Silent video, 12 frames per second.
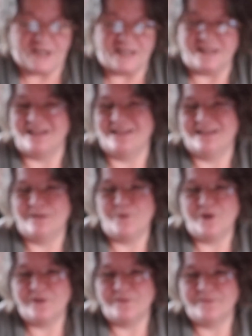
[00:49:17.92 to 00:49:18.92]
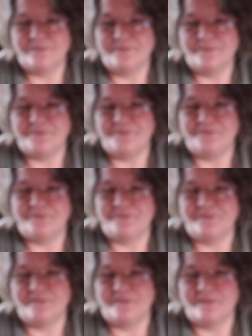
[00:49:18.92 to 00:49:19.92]
And they weren't,
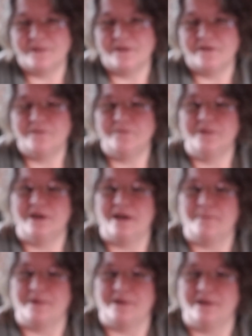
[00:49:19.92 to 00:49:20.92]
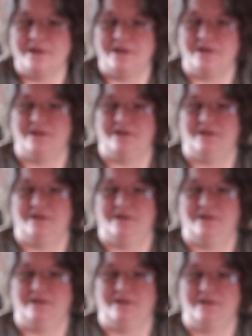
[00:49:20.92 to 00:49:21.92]
oh, what happened?
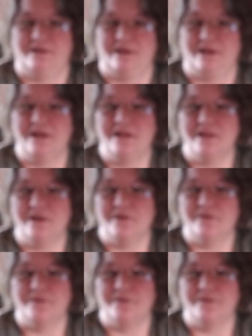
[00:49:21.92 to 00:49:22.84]
Oh, well.